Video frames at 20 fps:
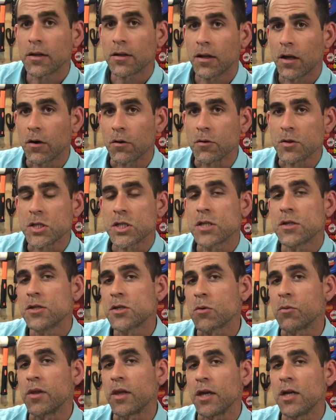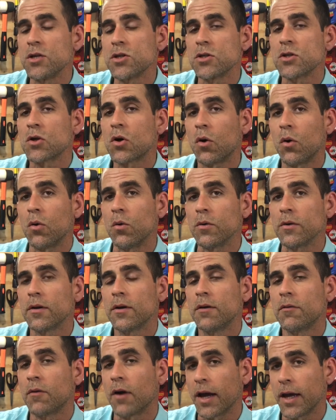closed, so when the engine's cold
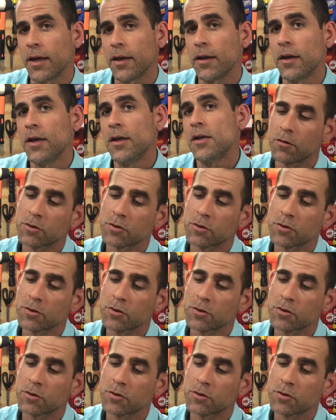right?